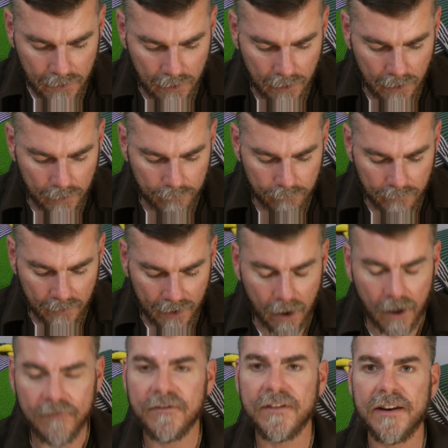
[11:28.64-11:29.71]
Um,
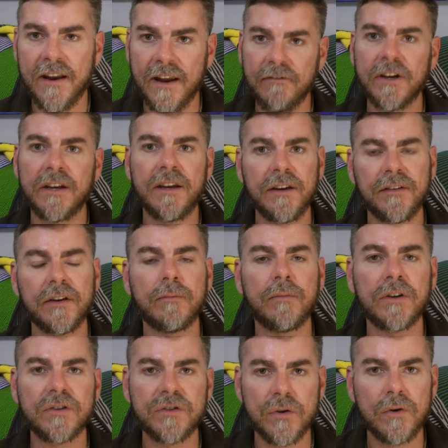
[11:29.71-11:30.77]
I've never knitted
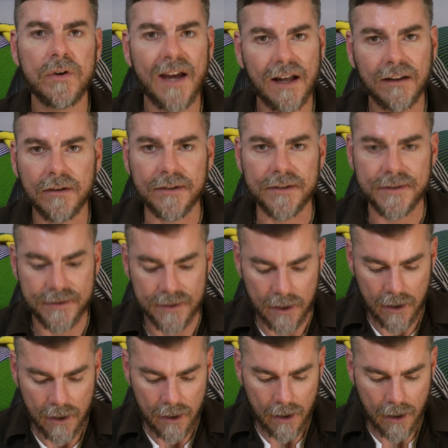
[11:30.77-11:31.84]
with two colors.
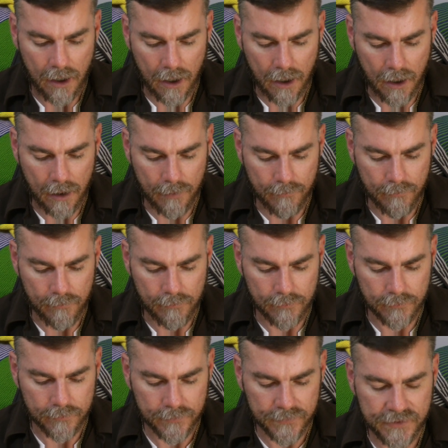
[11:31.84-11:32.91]

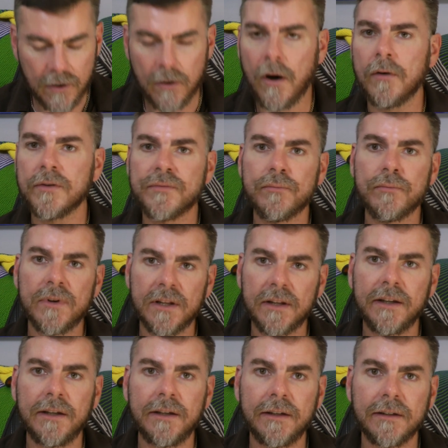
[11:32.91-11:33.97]
Um, so I was
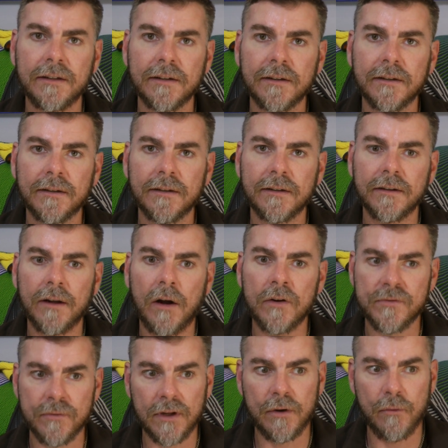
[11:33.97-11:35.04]
really, I
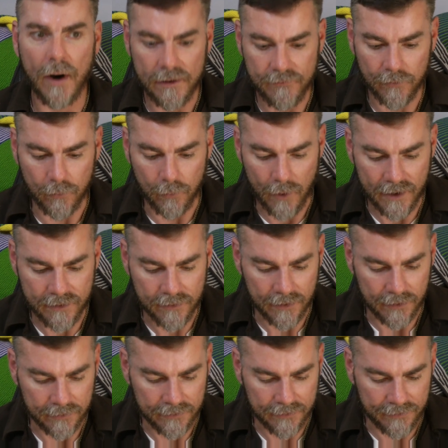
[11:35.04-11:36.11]
was really grateful, one,
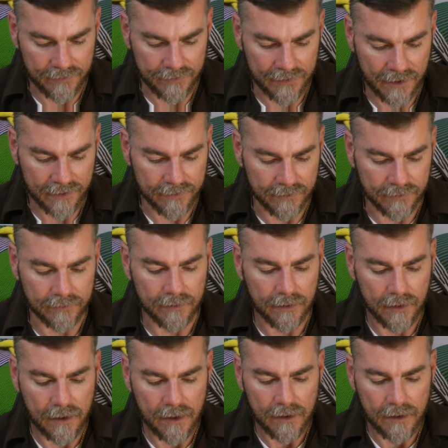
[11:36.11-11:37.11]
that, that Nathan